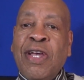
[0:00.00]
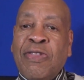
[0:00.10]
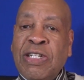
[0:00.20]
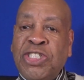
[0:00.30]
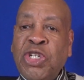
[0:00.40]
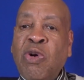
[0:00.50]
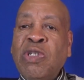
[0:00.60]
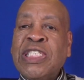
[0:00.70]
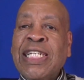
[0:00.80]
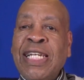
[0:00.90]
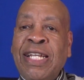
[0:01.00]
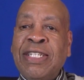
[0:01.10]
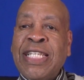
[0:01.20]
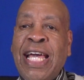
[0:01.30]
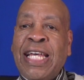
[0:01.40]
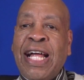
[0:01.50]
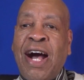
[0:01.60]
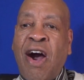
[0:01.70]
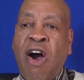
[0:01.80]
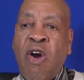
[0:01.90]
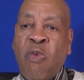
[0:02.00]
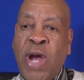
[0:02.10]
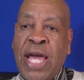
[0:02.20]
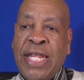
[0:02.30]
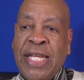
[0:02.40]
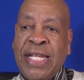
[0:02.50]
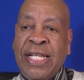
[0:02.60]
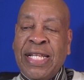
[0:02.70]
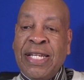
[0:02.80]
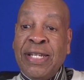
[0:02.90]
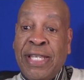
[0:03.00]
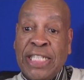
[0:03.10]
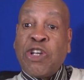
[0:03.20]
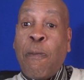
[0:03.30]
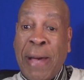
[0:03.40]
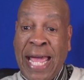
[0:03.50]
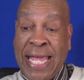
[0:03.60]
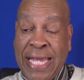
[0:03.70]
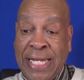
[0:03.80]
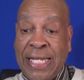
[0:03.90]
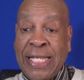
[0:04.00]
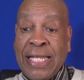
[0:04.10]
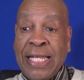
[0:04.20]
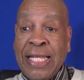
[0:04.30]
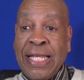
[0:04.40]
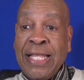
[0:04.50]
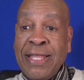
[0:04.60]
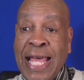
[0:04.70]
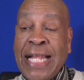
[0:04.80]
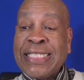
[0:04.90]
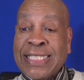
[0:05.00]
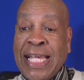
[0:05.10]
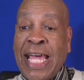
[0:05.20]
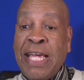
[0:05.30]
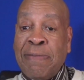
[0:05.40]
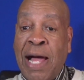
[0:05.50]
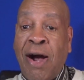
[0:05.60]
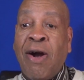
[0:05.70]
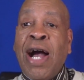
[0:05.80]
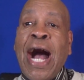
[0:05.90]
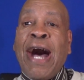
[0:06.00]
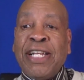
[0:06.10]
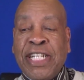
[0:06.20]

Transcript: the Jewish leaders had already disobeyed that same law. How did